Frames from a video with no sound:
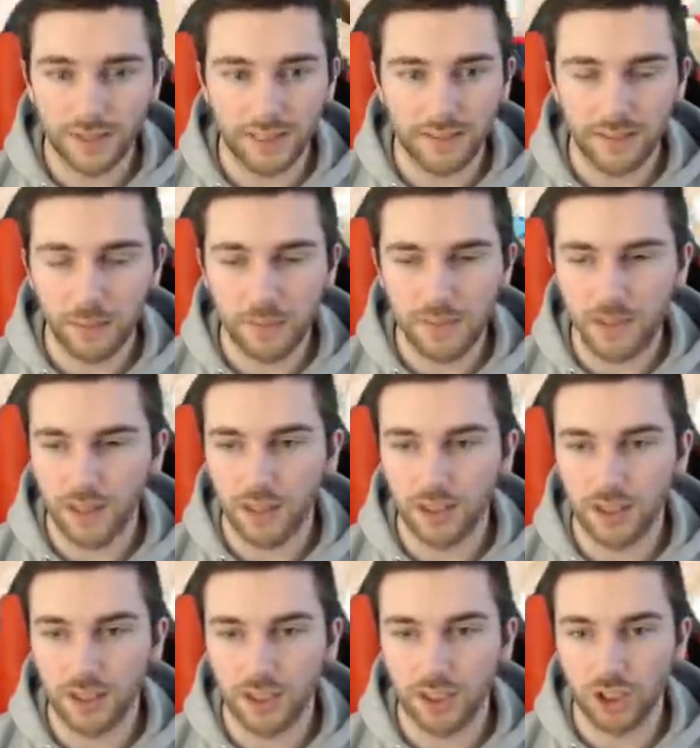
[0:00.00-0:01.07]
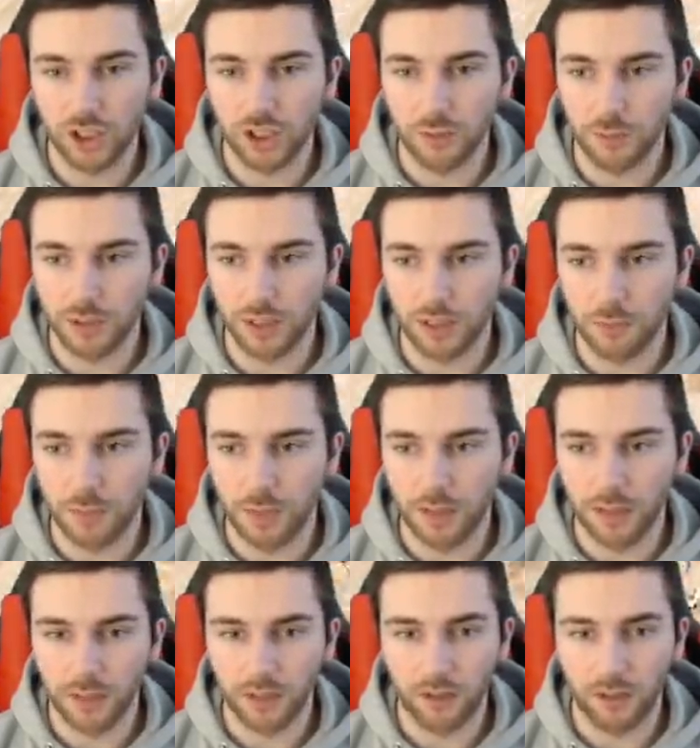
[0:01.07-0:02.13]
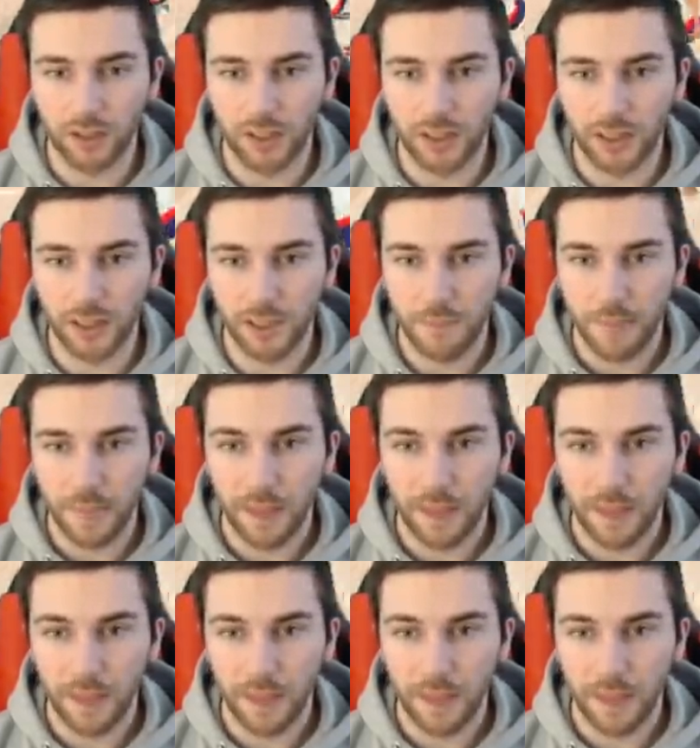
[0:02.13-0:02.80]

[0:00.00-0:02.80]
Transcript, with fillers: Yeah, ten percent is, is just absurd, man. I don't like it.